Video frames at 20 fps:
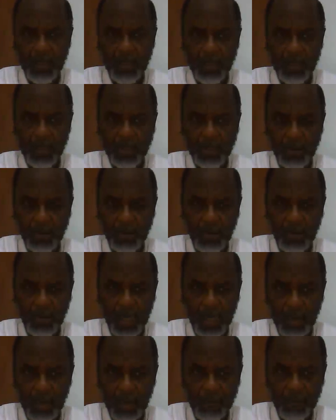to uh,
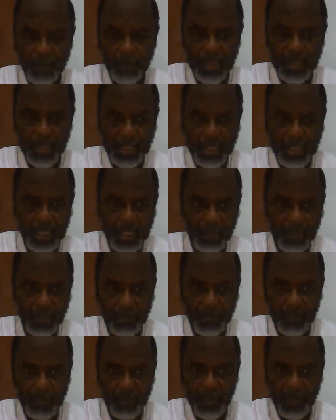friendship
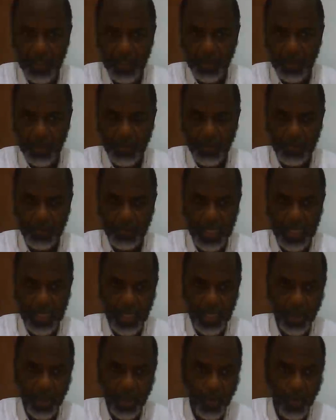to being
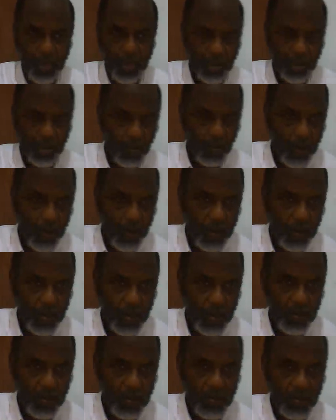yoked with the world,
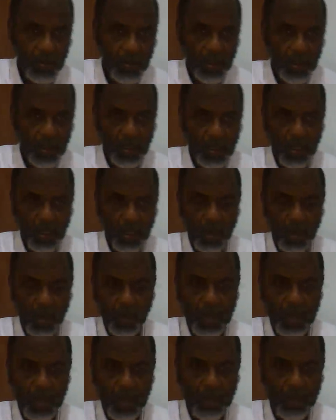all the way
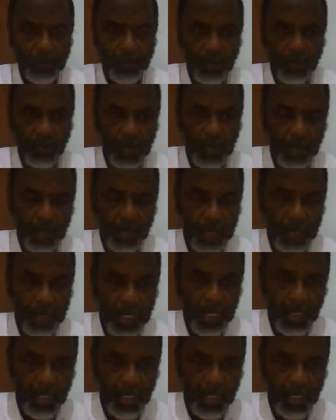up to uh, being